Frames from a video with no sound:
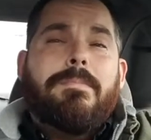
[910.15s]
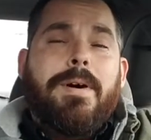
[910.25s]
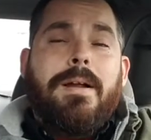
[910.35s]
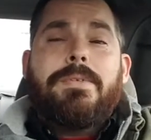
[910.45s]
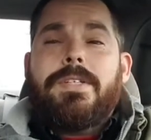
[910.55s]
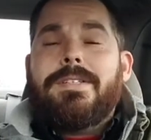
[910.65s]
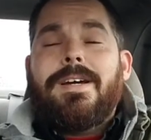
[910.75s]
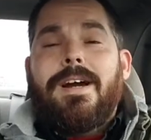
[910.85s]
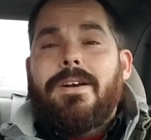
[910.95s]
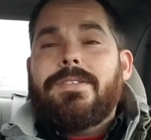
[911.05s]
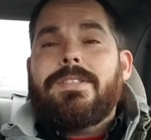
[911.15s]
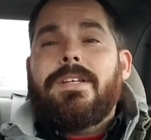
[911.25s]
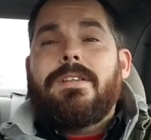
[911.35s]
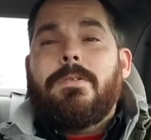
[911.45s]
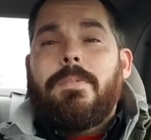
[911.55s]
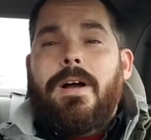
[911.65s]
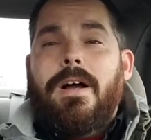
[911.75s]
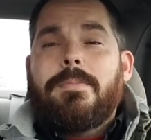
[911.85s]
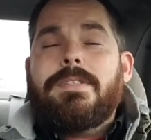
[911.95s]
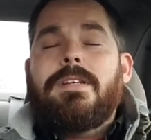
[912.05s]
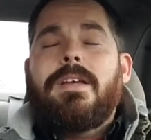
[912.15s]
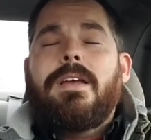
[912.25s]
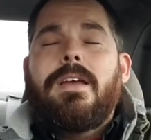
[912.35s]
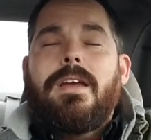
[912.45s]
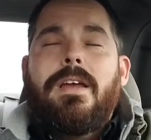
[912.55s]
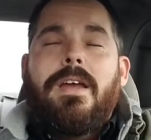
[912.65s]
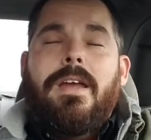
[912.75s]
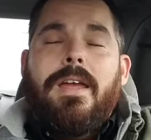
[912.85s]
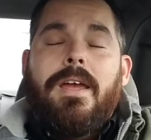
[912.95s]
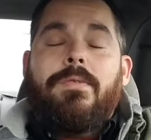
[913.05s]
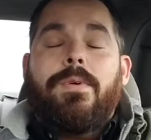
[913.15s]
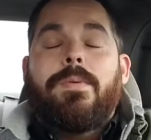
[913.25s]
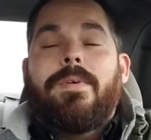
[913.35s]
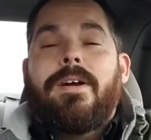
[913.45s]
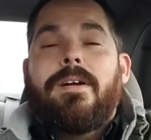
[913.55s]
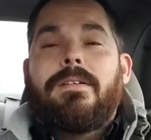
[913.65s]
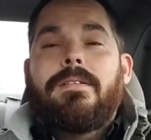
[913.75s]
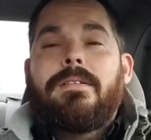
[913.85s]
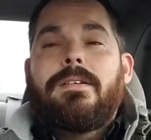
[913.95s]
but I'm just tired of seeing their pops everywhere.